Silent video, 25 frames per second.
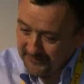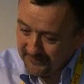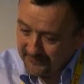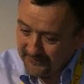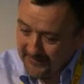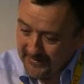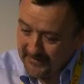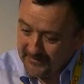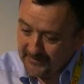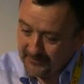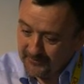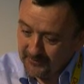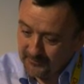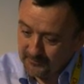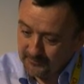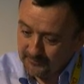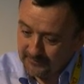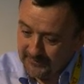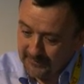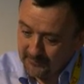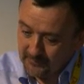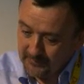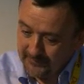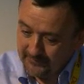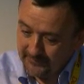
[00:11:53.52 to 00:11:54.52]
the failure
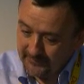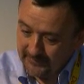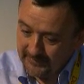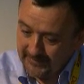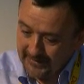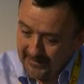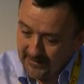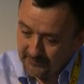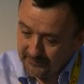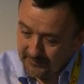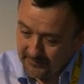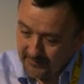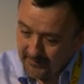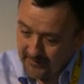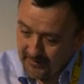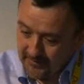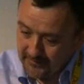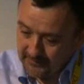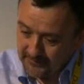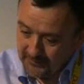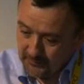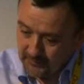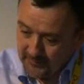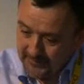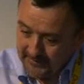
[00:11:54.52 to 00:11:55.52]
that we've encountered
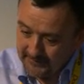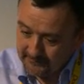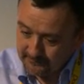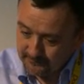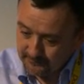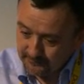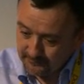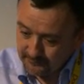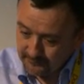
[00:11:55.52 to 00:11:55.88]
along the way